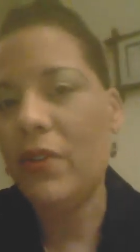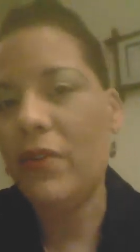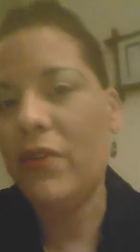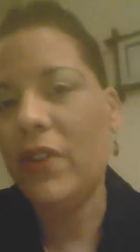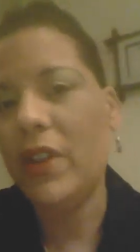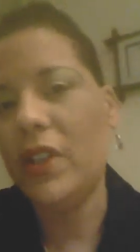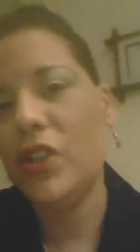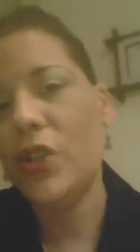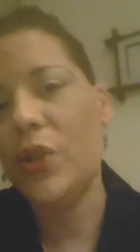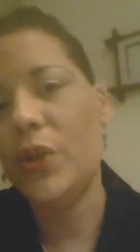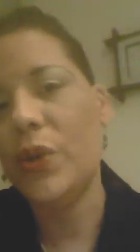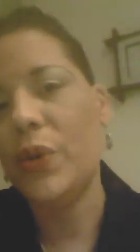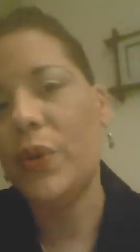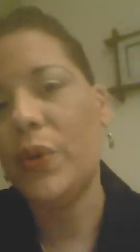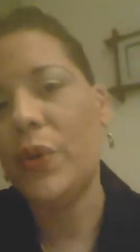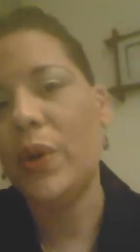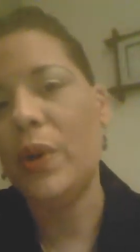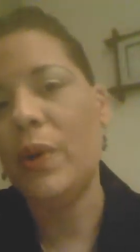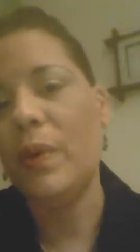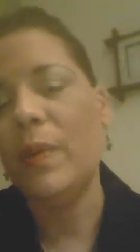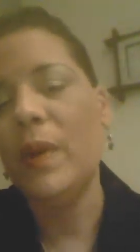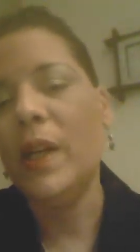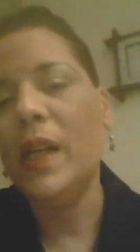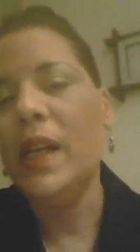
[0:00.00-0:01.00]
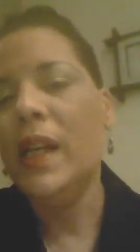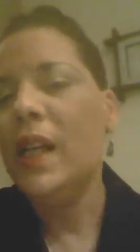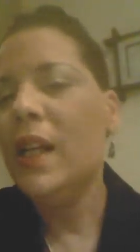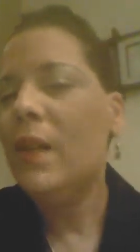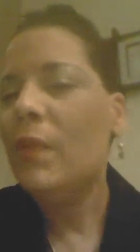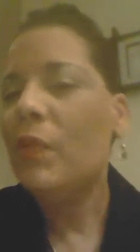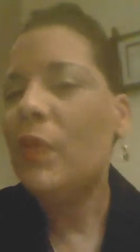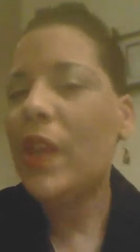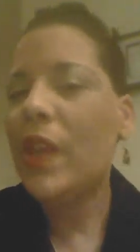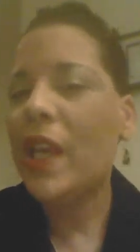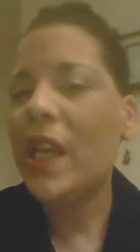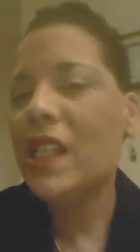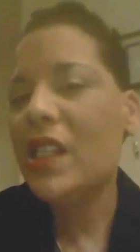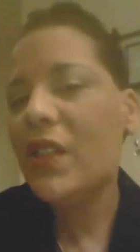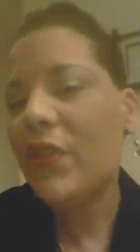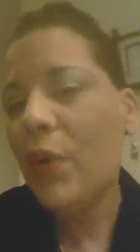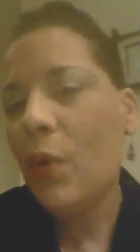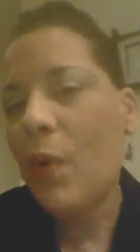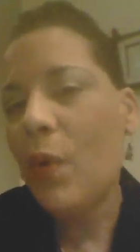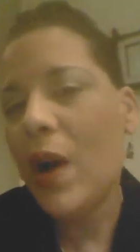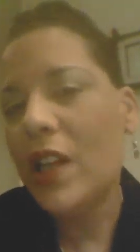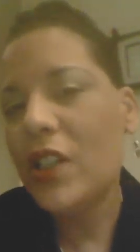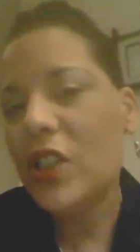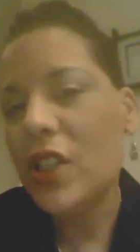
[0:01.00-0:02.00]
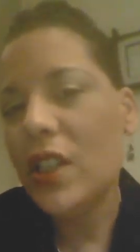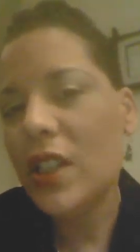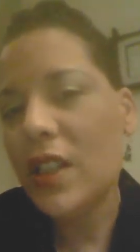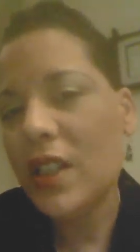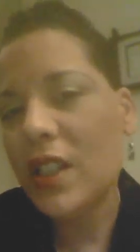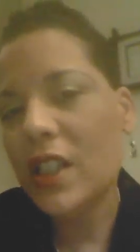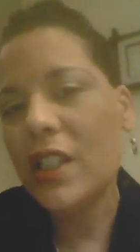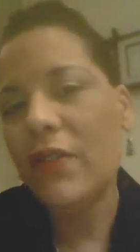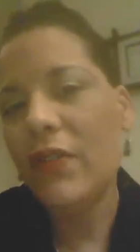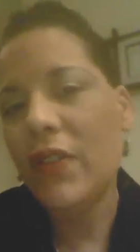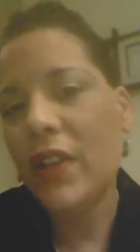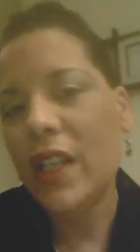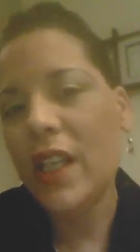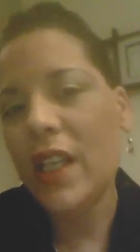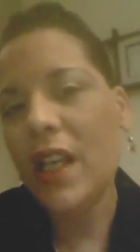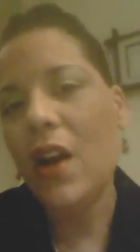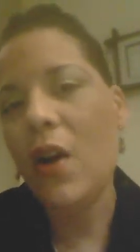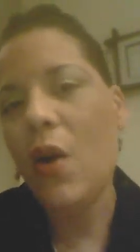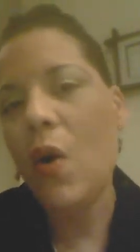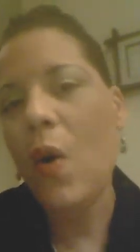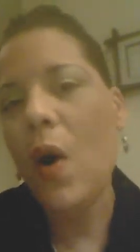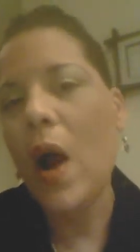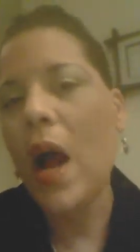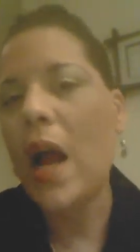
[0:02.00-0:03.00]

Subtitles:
Venture Group. Thanks for watching this video.